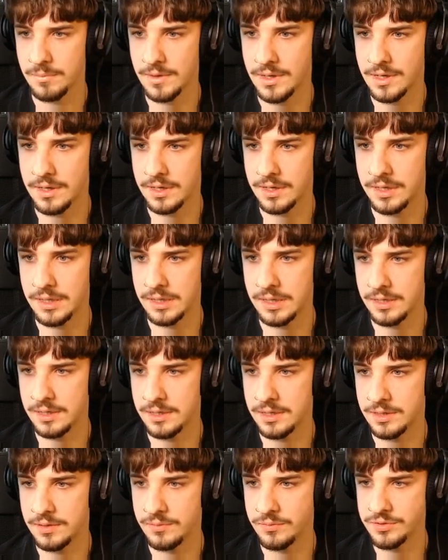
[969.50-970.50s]
And
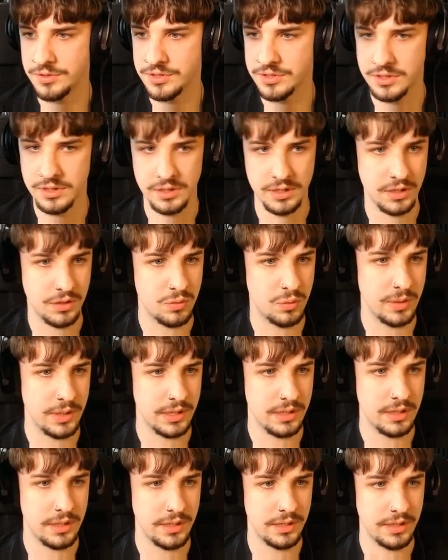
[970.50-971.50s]
then we're just going to
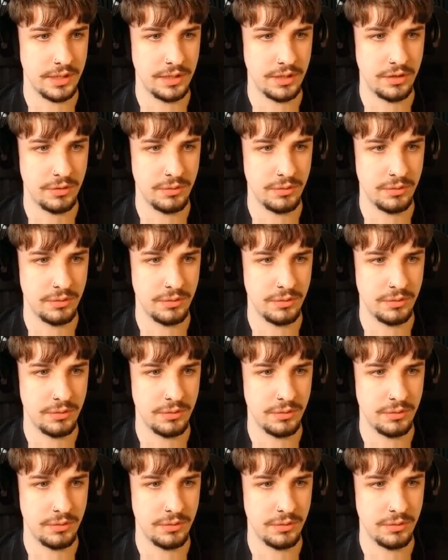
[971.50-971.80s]
quickly EQ